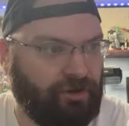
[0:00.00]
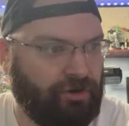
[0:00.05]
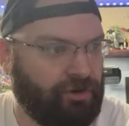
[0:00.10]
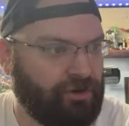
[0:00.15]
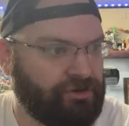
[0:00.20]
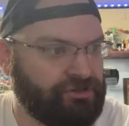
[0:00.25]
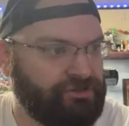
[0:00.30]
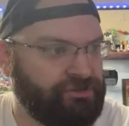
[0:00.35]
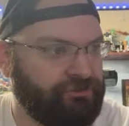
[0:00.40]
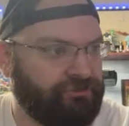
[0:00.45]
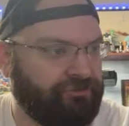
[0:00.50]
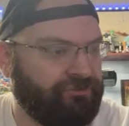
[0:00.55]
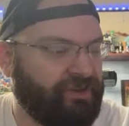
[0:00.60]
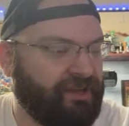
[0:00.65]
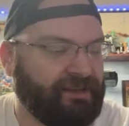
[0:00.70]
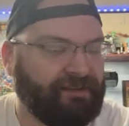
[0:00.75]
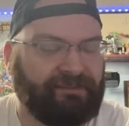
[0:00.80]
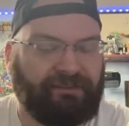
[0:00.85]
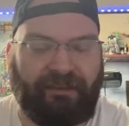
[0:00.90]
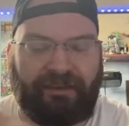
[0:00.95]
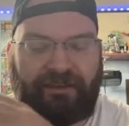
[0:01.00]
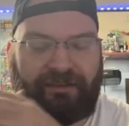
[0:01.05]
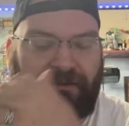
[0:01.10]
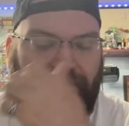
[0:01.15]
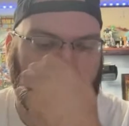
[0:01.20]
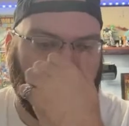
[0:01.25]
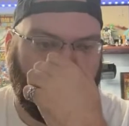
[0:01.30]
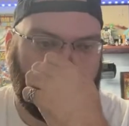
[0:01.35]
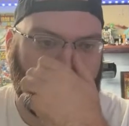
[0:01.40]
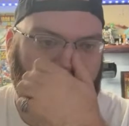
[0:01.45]
are to fix, like
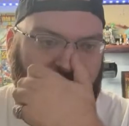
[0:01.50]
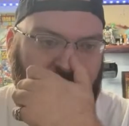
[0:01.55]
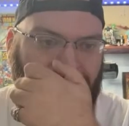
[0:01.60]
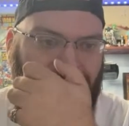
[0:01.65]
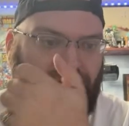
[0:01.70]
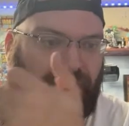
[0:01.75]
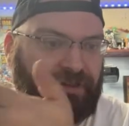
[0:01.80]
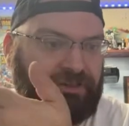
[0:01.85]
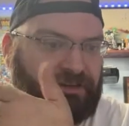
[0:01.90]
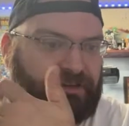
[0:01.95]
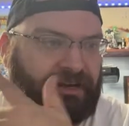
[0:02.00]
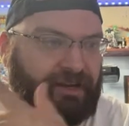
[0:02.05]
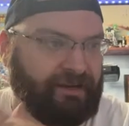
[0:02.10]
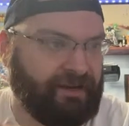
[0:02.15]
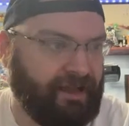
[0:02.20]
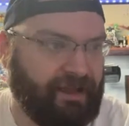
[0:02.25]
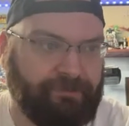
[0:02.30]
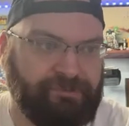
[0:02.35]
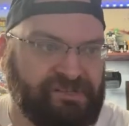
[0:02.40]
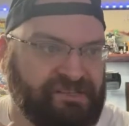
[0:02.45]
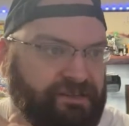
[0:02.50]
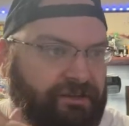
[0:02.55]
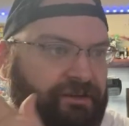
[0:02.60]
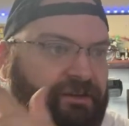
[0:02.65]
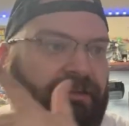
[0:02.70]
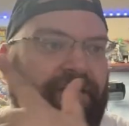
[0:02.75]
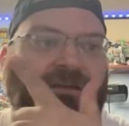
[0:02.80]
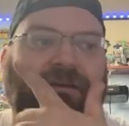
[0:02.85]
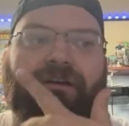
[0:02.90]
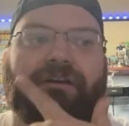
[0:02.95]
especially Brother and Epson.
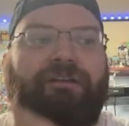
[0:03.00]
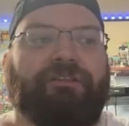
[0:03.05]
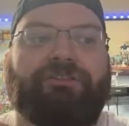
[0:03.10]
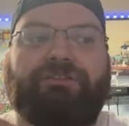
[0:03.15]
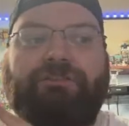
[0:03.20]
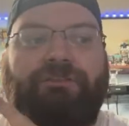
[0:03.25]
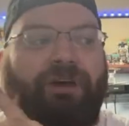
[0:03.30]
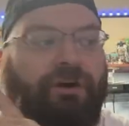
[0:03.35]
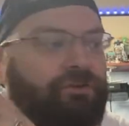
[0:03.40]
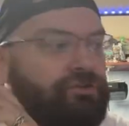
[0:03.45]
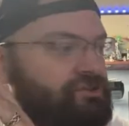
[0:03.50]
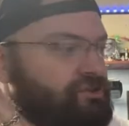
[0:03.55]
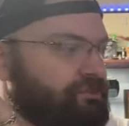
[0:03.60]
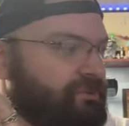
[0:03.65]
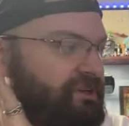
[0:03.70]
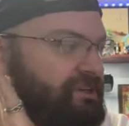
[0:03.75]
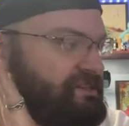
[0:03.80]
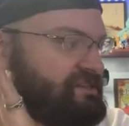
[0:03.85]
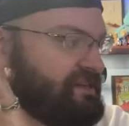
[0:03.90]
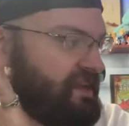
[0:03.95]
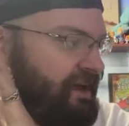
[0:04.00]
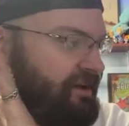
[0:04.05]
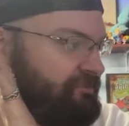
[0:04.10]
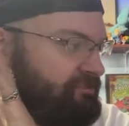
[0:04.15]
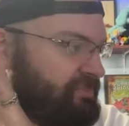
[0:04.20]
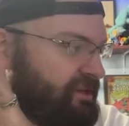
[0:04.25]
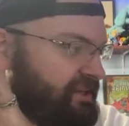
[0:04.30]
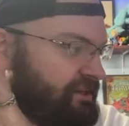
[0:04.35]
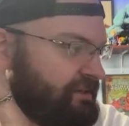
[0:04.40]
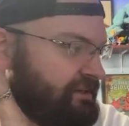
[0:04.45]
Those ones
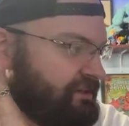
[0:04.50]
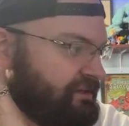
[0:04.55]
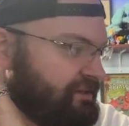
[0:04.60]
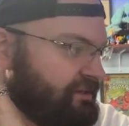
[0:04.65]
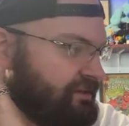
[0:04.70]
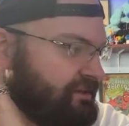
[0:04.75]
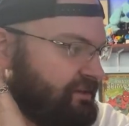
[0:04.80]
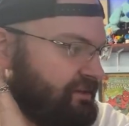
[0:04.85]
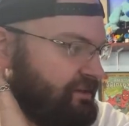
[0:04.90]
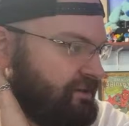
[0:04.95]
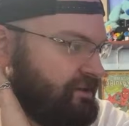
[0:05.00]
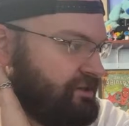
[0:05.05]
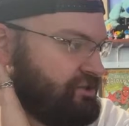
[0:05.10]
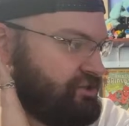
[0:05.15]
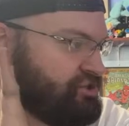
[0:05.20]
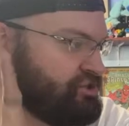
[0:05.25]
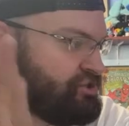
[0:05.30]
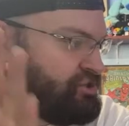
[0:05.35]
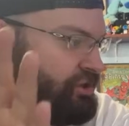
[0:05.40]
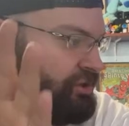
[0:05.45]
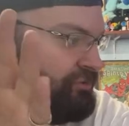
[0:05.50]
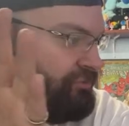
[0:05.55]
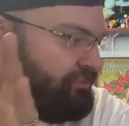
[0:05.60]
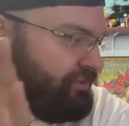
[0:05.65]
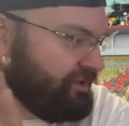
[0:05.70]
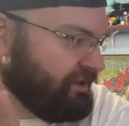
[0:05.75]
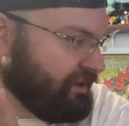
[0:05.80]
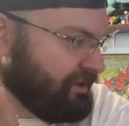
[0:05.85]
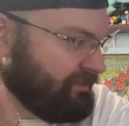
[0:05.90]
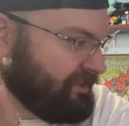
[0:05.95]
have been so
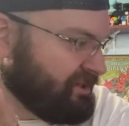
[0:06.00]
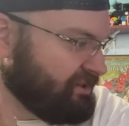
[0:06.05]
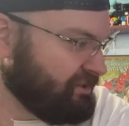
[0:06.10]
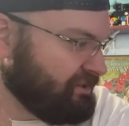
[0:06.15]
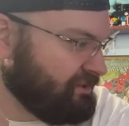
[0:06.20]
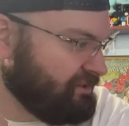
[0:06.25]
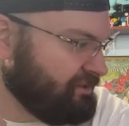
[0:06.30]
phenomenal.